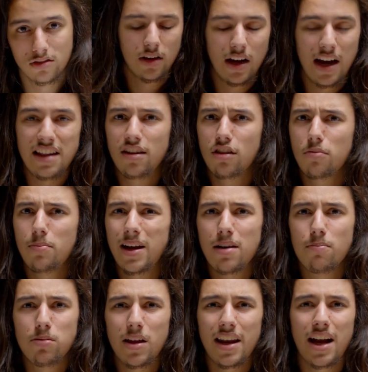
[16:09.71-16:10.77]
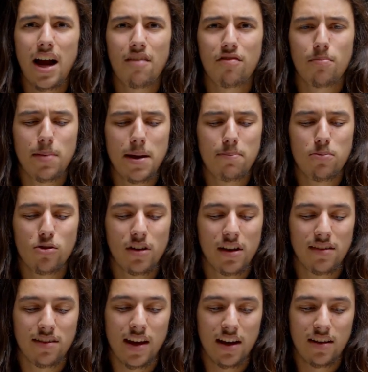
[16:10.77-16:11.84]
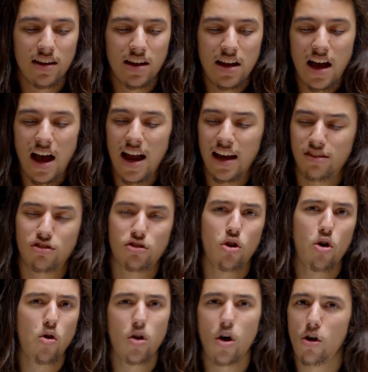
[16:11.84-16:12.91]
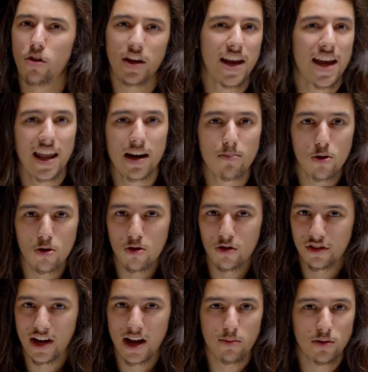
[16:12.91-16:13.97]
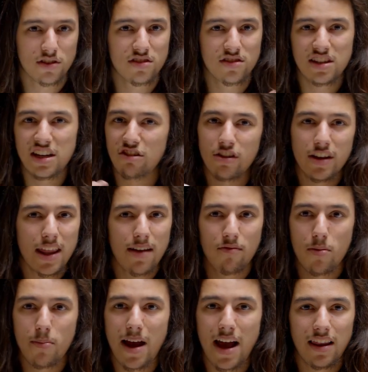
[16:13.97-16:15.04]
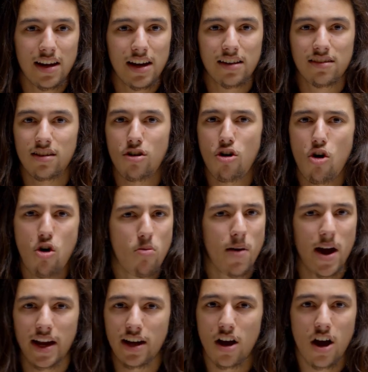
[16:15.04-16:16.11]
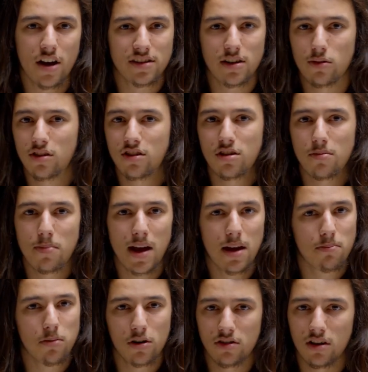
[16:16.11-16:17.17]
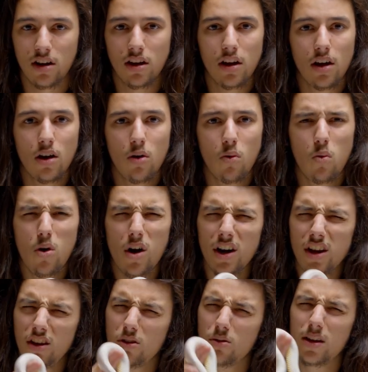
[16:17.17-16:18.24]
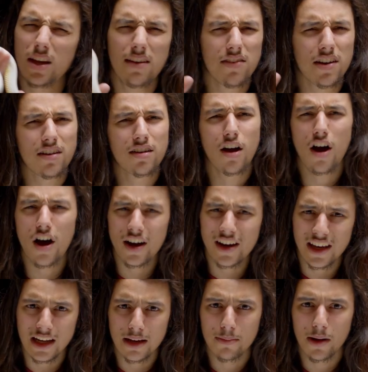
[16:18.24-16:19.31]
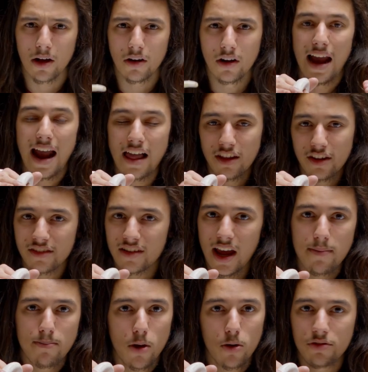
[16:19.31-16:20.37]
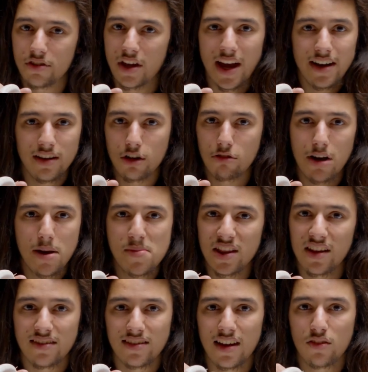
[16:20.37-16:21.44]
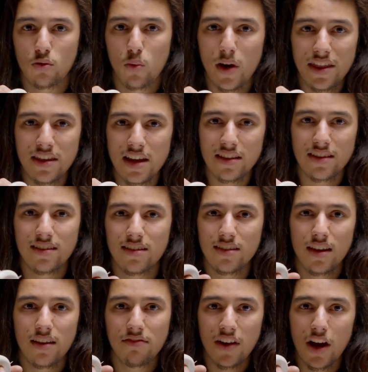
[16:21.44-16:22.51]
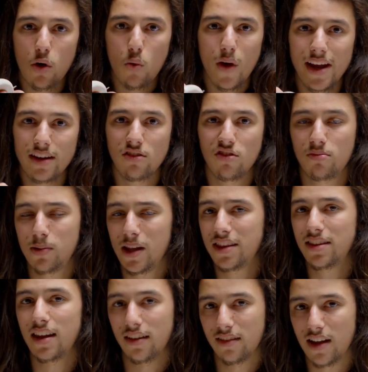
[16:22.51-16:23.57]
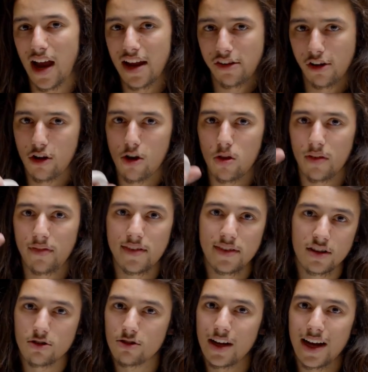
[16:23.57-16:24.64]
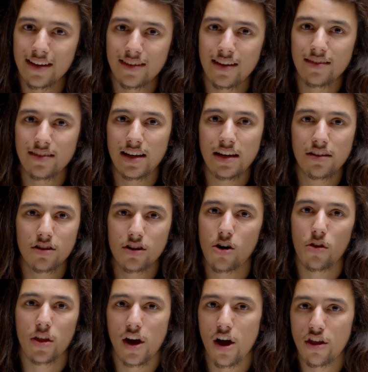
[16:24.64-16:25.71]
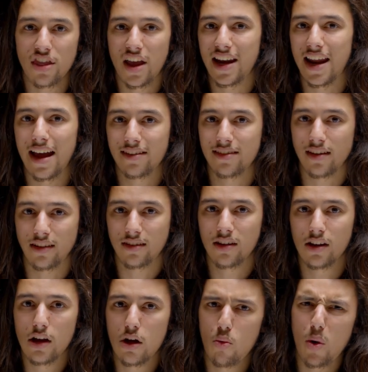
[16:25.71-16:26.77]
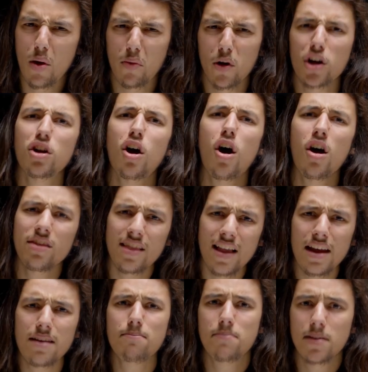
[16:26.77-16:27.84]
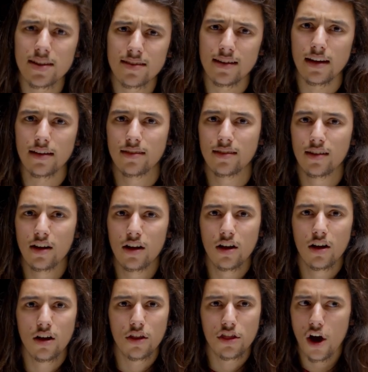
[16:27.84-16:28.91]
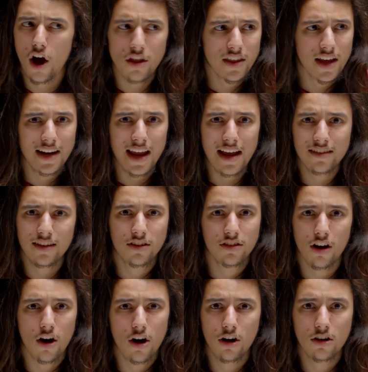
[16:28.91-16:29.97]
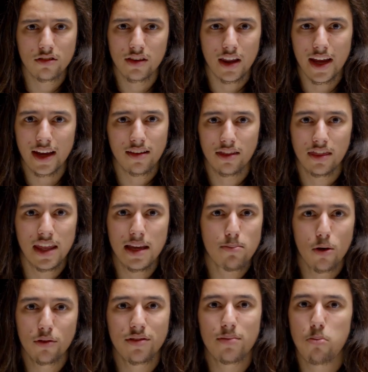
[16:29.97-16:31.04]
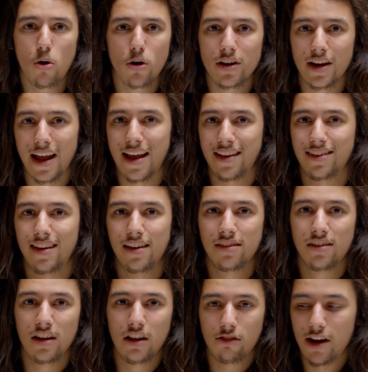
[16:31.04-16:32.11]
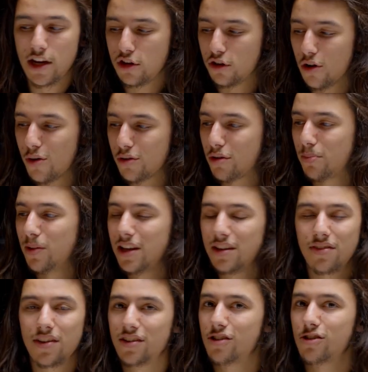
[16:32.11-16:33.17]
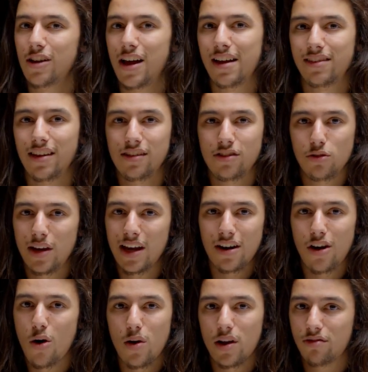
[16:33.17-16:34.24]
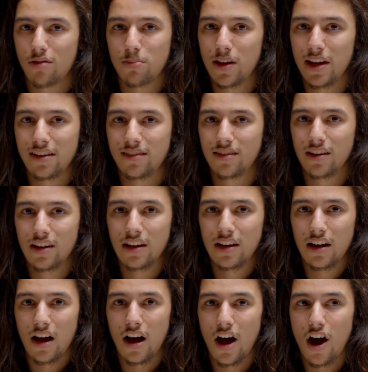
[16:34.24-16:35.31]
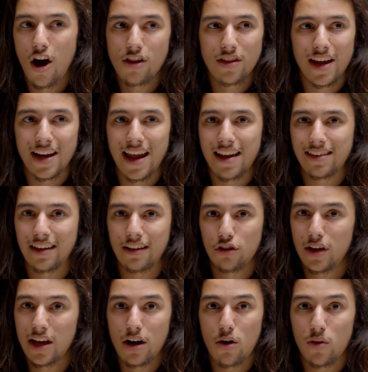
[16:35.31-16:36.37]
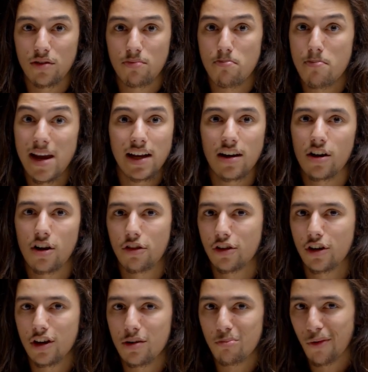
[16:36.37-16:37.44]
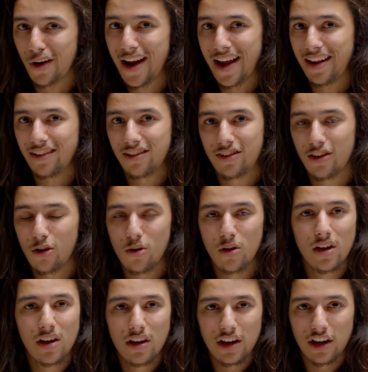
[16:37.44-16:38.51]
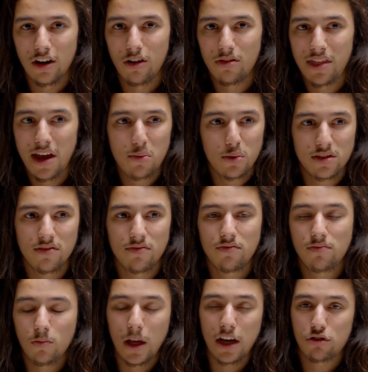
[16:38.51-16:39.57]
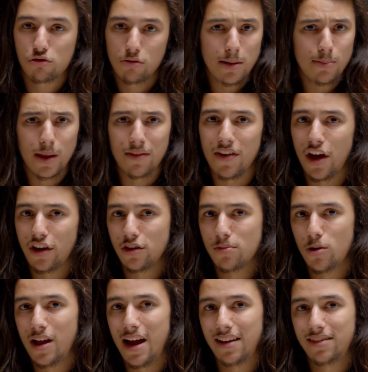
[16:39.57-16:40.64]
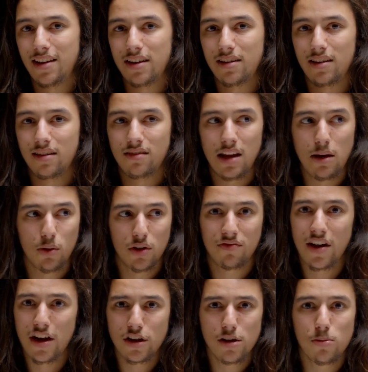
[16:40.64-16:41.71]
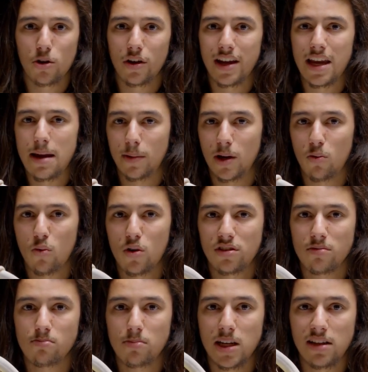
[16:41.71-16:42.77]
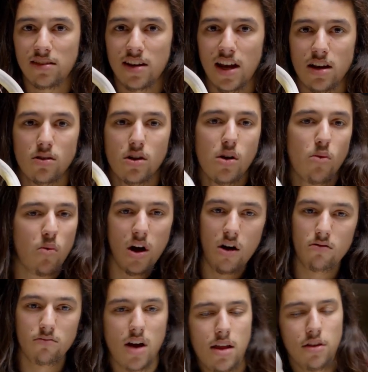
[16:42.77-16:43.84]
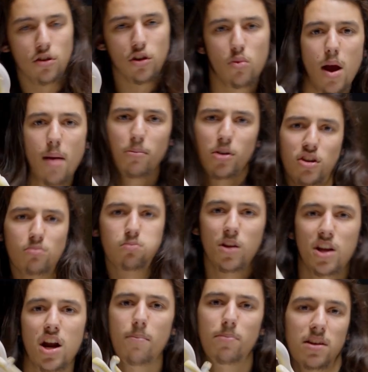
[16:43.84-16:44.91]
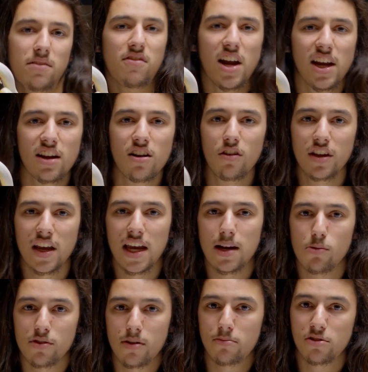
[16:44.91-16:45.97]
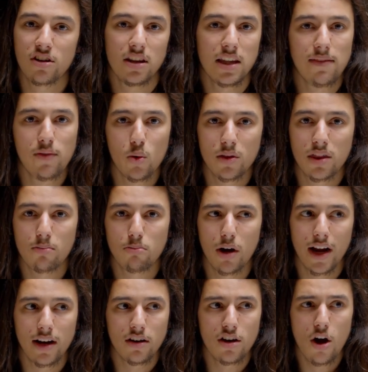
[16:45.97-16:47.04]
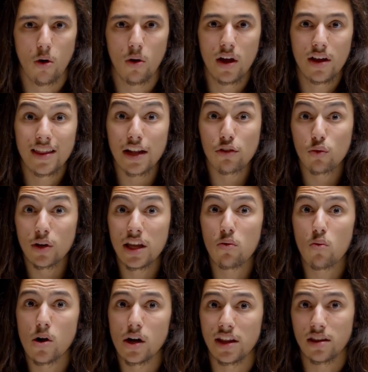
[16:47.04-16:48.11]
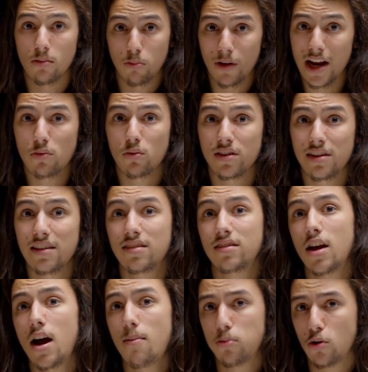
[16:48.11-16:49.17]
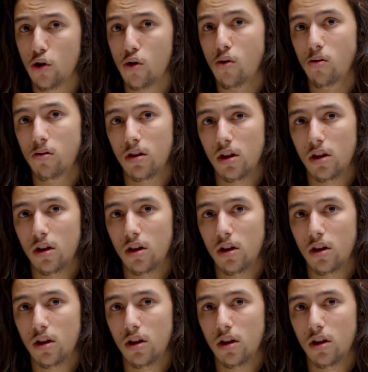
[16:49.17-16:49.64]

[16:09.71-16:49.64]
And the other big complaint I got from people is that I stole all the animals and I was stealing them from Alex, and oh my gosh, I was such a bad person. What are you even talking about? Alex and I both signed an agreement that says we think this is a fair way to split this. I took all the physical assets, he took all the online assets. We were an online business. The online assets are like the most important assets, right? You can always replace physical assets. You can't always replace online assets. You can't always make another good brand. So, that was an extremely valuable asset, and it was valuable to him. And it wasn't me saying, well, the only way I'm going to split up is if I get all the animals. I'm just going to leave you with the brand. No, that's what he wanted. The brand was his top goal.